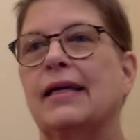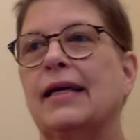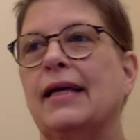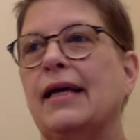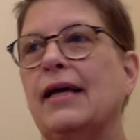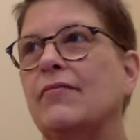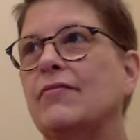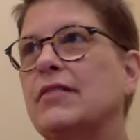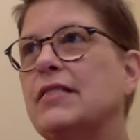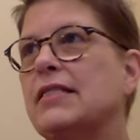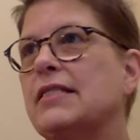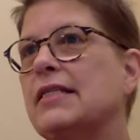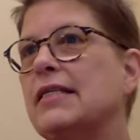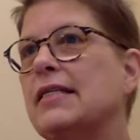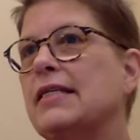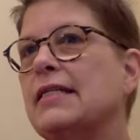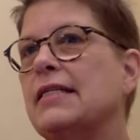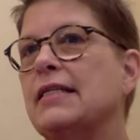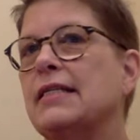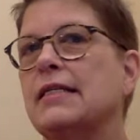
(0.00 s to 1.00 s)
Have a
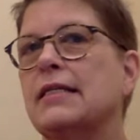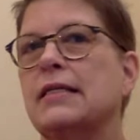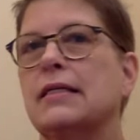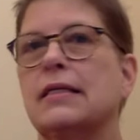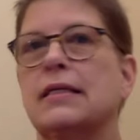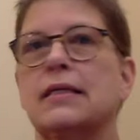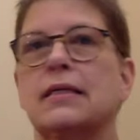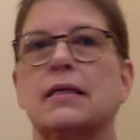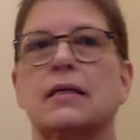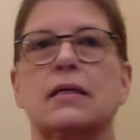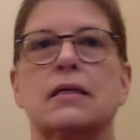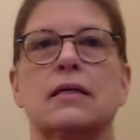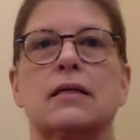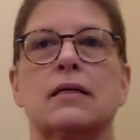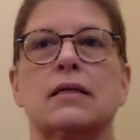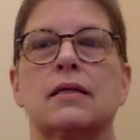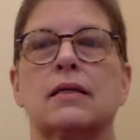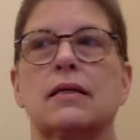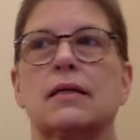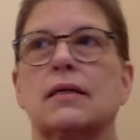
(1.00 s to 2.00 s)
seat. Better late
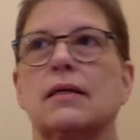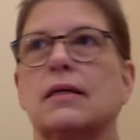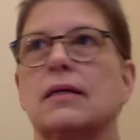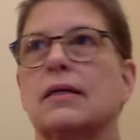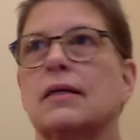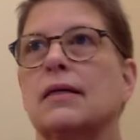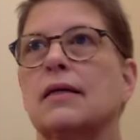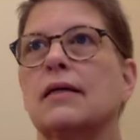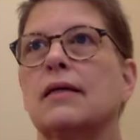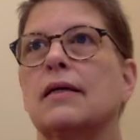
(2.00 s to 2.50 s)
than never, huh?